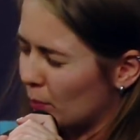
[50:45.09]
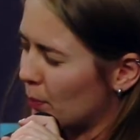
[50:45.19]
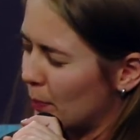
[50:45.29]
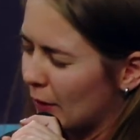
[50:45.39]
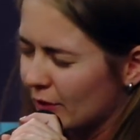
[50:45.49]

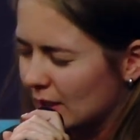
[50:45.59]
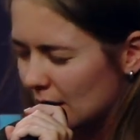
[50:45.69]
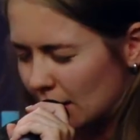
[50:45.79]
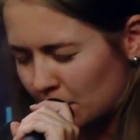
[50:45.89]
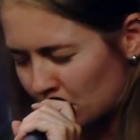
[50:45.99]
We also
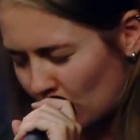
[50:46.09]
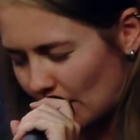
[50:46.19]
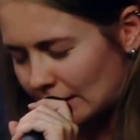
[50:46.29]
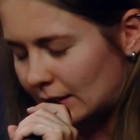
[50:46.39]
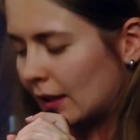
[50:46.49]
do
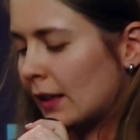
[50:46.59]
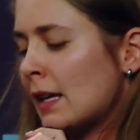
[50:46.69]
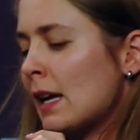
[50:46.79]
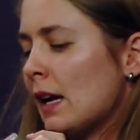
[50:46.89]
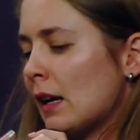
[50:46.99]
what we can
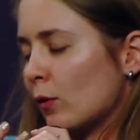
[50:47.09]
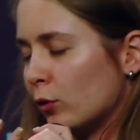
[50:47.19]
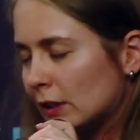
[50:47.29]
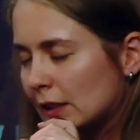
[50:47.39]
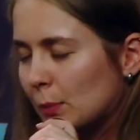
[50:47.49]
do. We
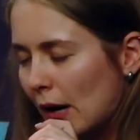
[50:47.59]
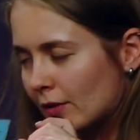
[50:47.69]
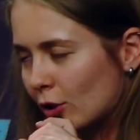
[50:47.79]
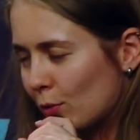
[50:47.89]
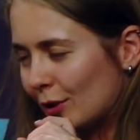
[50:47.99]
work
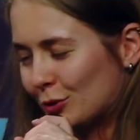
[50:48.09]
hard,